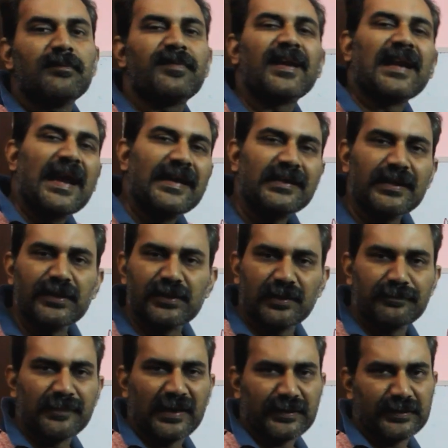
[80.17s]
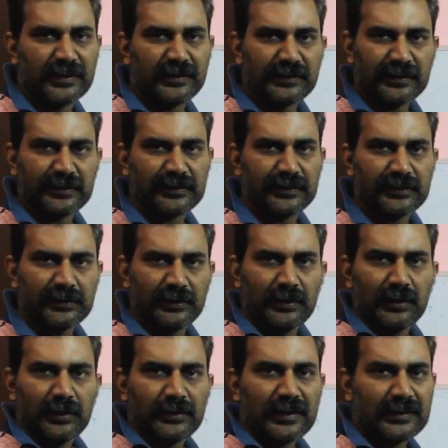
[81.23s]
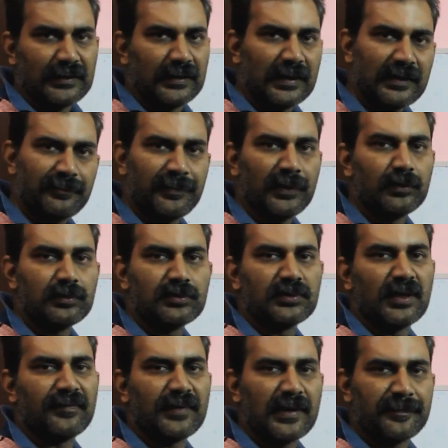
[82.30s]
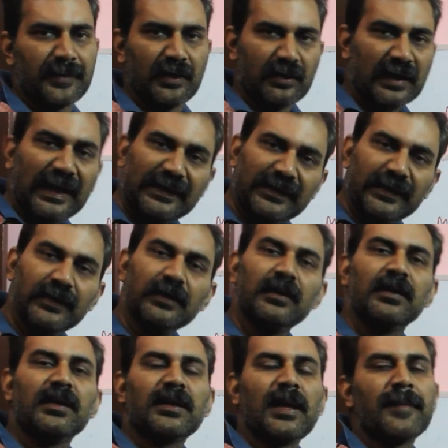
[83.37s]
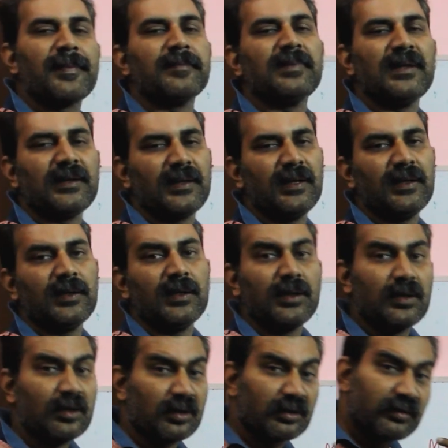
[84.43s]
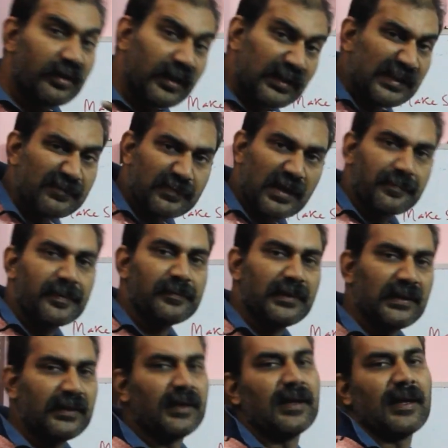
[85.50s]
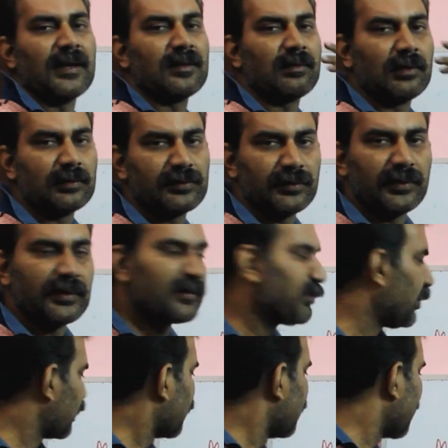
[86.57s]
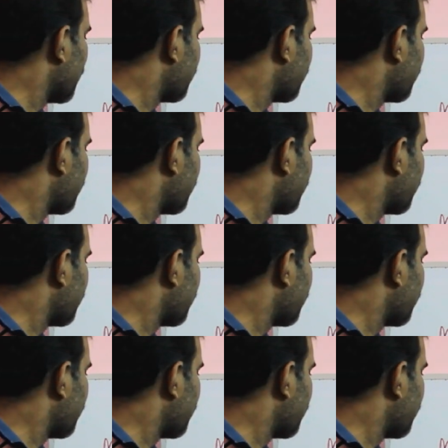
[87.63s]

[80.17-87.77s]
varieties of make sentences that will help you to develop your writing capability, your creative capability and also your spoken